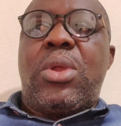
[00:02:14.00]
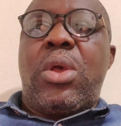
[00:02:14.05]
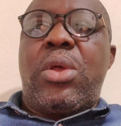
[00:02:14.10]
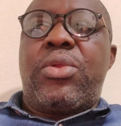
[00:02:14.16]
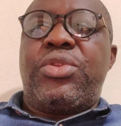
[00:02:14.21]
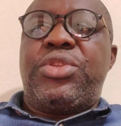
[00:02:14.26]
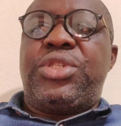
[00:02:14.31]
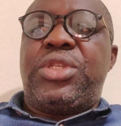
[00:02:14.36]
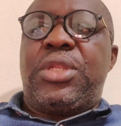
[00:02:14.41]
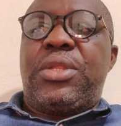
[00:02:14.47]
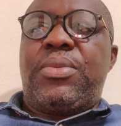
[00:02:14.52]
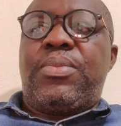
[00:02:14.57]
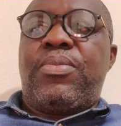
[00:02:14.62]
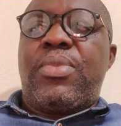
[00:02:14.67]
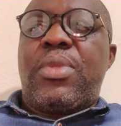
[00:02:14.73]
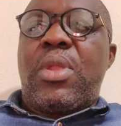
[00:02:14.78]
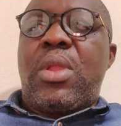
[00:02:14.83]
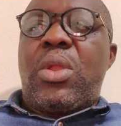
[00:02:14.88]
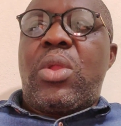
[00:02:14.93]
origin.
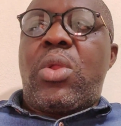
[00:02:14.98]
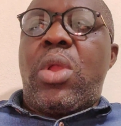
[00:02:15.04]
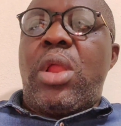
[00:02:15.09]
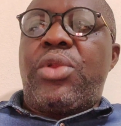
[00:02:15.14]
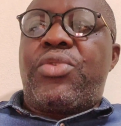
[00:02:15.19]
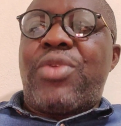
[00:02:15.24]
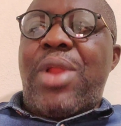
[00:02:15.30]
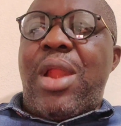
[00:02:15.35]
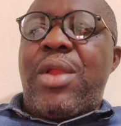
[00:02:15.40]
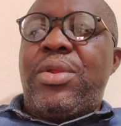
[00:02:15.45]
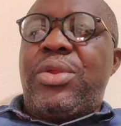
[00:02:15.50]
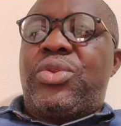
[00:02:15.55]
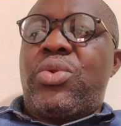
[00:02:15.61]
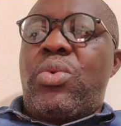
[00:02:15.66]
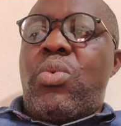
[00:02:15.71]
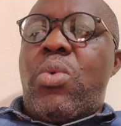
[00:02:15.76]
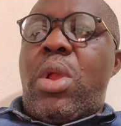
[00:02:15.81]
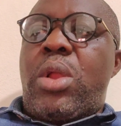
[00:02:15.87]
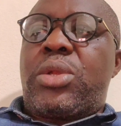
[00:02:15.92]
Contrary
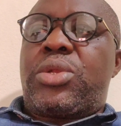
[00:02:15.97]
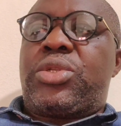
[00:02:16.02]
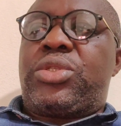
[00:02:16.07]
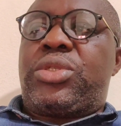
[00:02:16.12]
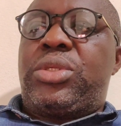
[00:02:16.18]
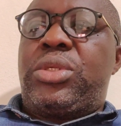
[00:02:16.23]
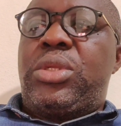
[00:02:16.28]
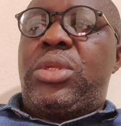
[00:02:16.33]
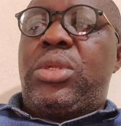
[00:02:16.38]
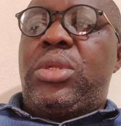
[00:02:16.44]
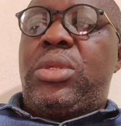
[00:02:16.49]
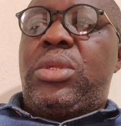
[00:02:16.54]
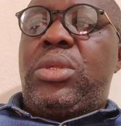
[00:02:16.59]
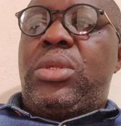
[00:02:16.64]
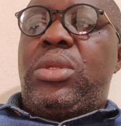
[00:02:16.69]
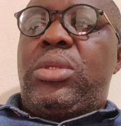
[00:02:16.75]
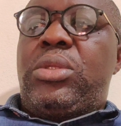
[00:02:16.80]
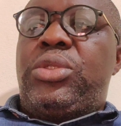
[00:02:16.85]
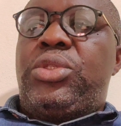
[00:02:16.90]
to what
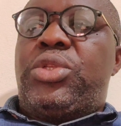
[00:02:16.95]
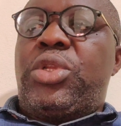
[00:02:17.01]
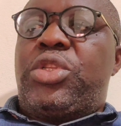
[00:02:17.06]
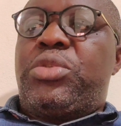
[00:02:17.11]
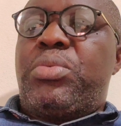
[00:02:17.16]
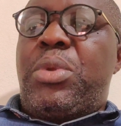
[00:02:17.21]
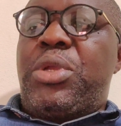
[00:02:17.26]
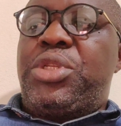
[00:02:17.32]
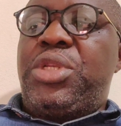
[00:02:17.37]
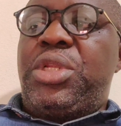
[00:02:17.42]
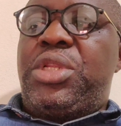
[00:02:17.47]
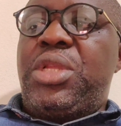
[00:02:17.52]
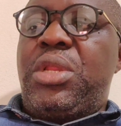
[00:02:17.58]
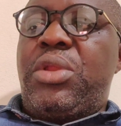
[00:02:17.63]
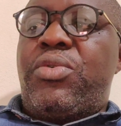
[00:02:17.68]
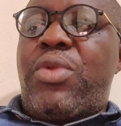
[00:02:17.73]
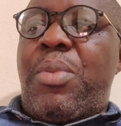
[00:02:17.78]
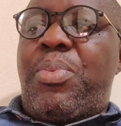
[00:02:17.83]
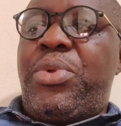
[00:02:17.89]
George
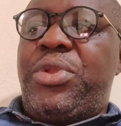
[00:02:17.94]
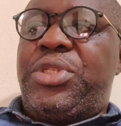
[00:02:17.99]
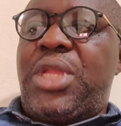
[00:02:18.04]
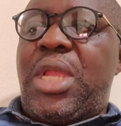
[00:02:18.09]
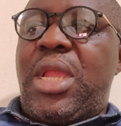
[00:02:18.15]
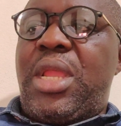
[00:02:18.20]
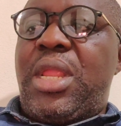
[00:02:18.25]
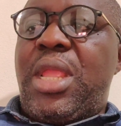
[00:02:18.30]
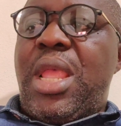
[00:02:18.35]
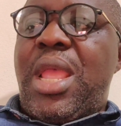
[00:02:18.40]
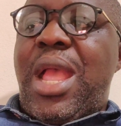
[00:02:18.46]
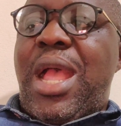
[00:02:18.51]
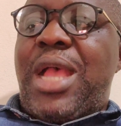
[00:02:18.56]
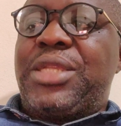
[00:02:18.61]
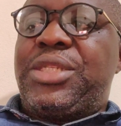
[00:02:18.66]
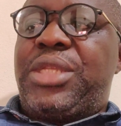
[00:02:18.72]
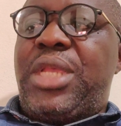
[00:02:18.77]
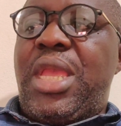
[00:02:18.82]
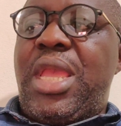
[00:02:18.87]
Washington represents,
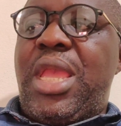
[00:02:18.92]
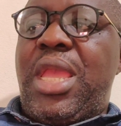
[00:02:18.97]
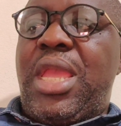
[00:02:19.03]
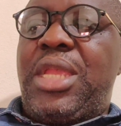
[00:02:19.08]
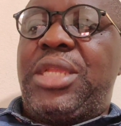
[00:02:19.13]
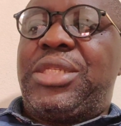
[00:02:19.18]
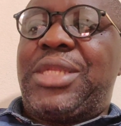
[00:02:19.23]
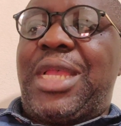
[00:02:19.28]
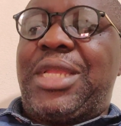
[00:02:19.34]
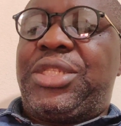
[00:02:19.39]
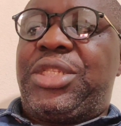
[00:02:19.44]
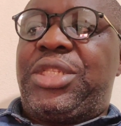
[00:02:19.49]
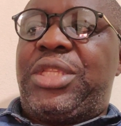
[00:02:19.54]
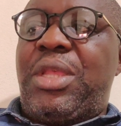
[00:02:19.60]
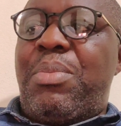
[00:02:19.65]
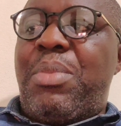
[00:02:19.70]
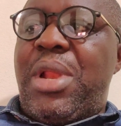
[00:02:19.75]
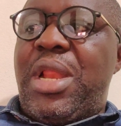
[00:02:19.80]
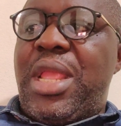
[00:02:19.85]
as he is
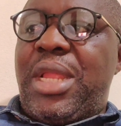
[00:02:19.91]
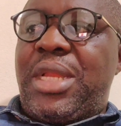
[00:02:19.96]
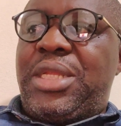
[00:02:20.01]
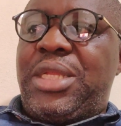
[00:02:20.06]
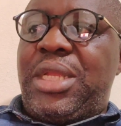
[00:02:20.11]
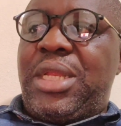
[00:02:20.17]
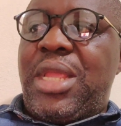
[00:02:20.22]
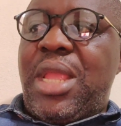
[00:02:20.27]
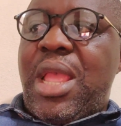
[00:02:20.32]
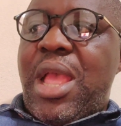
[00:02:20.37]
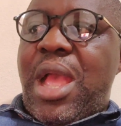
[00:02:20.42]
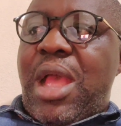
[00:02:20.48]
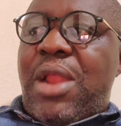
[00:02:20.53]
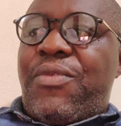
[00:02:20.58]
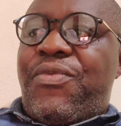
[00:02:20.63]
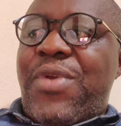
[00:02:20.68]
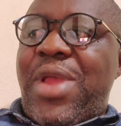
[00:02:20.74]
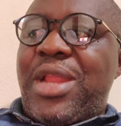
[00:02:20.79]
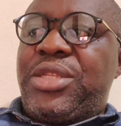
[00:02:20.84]
assimilated
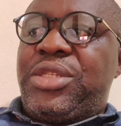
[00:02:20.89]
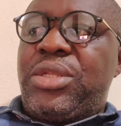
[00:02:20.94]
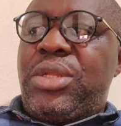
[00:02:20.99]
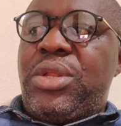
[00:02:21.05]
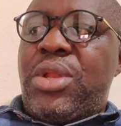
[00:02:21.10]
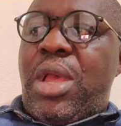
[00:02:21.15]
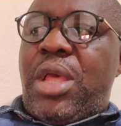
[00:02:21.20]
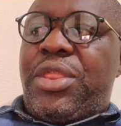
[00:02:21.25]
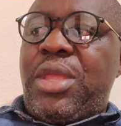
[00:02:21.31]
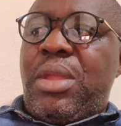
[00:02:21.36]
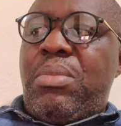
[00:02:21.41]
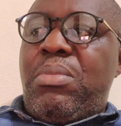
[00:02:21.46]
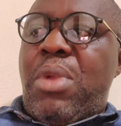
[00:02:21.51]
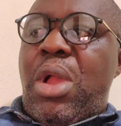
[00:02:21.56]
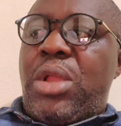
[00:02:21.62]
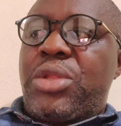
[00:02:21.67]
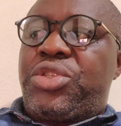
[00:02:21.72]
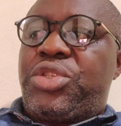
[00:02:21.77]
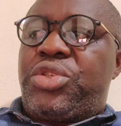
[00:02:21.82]
and finds nothing
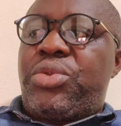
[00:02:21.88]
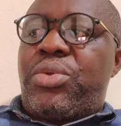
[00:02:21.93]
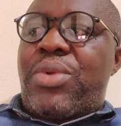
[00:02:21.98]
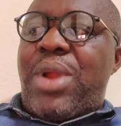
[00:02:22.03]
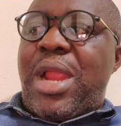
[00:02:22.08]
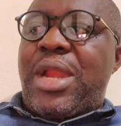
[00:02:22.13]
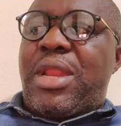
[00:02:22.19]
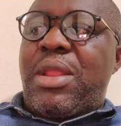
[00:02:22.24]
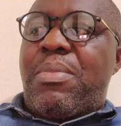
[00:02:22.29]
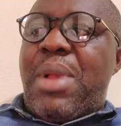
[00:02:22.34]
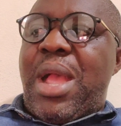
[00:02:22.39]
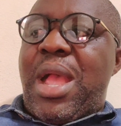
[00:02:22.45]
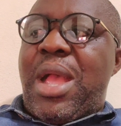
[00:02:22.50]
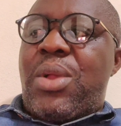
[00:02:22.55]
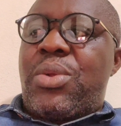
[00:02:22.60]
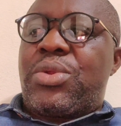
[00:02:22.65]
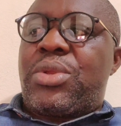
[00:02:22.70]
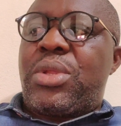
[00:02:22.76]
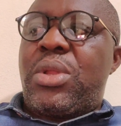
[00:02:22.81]
much to write
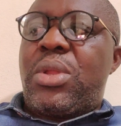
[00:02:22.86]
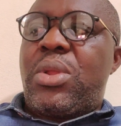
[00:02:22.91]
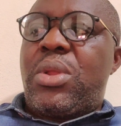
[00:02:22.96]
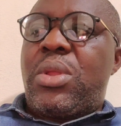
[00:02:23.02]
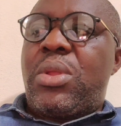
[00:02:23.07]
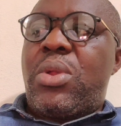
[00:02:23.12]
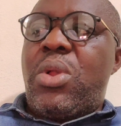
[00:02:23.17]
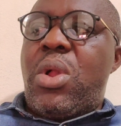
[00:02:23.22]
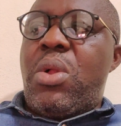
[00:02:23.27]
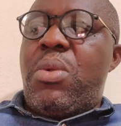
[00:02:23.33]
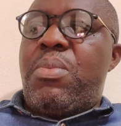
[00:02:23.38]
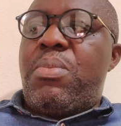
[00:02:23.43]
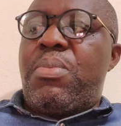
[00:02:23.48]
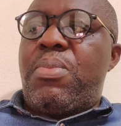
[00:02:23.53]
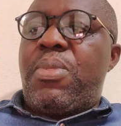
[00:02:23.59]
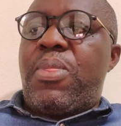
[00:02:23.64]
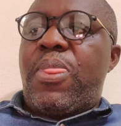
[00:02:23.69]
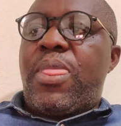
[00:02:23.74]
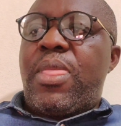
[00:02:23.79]
about
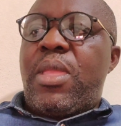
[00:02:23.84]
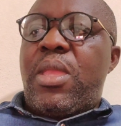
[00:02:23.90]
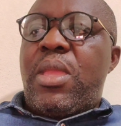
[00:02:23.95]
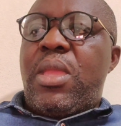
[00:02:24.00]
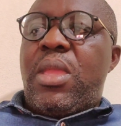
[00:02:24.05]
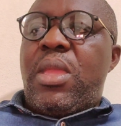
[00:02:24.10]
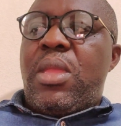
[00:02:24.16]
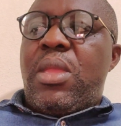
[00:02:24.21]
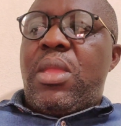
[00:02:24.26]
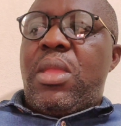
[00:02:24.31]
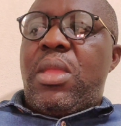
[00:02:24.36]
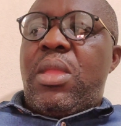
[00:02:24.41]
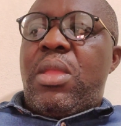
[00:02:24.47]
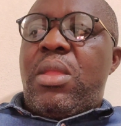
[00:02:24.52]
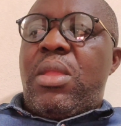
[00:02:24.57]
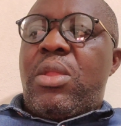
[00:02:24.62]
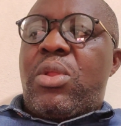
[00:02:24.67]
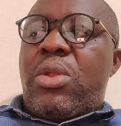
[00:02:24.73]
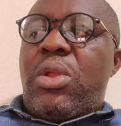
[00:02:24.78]
home
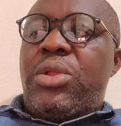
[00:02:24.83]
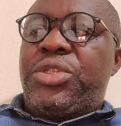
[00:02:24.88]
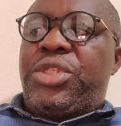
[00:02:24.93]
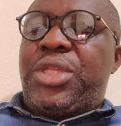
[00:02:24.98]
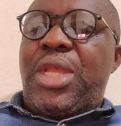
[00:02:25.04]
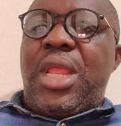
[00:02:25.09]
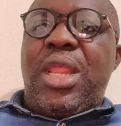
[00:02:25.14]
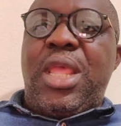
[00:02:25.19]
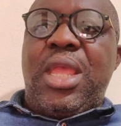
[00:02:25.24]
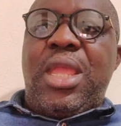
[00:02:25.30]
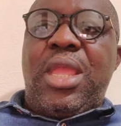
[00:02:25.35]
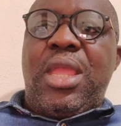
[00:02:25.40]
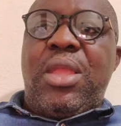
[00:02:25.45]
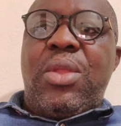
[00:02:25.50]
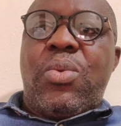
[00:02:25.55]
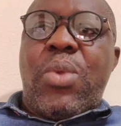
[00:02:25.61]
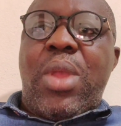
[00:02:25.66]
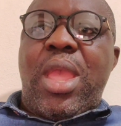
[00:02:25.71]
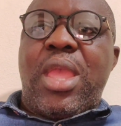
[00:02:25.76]

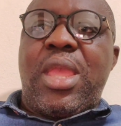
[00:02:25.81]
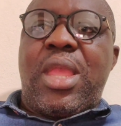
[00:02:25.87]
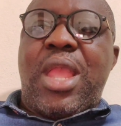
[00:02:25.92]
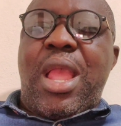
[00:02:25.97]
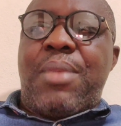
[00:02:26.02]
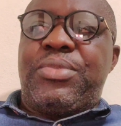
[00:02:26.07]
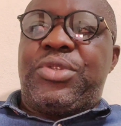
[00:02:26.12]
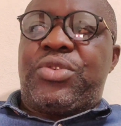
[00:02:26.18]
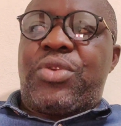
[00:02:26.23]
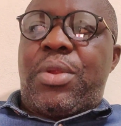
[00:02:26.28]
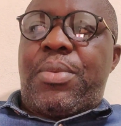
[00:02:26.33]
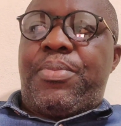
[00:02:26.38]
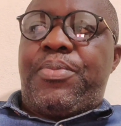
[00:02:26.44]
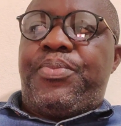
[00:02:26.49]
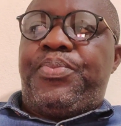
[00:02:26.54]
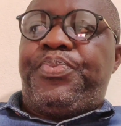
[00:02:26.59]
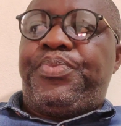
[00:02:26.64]
concerning where he comes from.